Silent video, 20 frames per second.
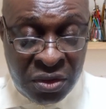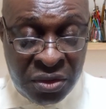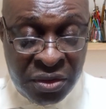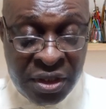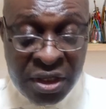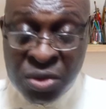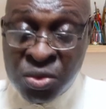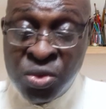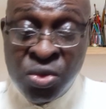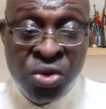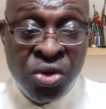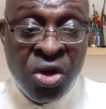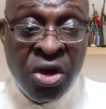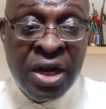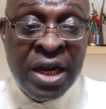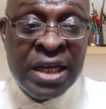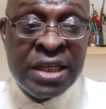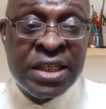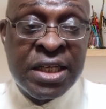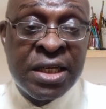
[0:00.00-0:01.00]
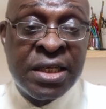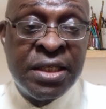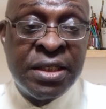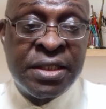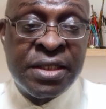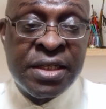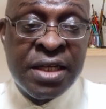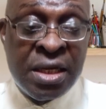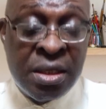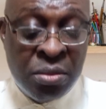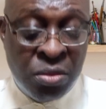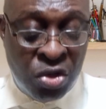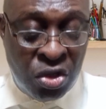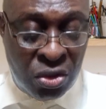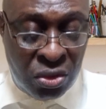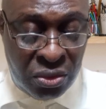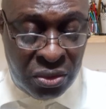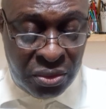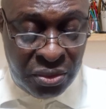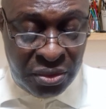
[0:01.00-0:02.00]
They could no longer take it anymore,
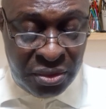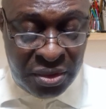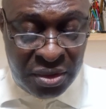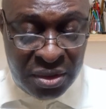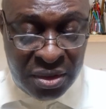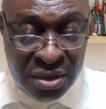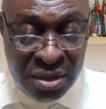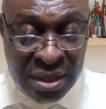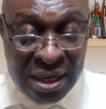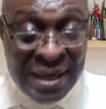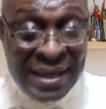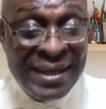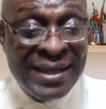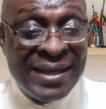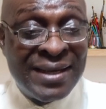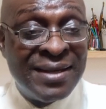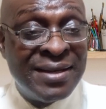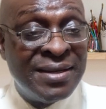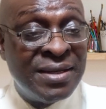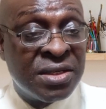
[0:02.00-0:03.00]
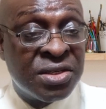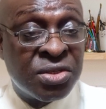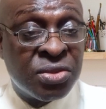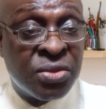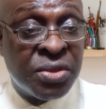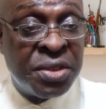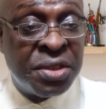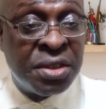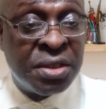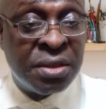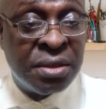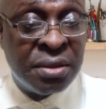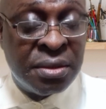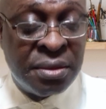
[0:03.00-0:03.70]
and they hit the street.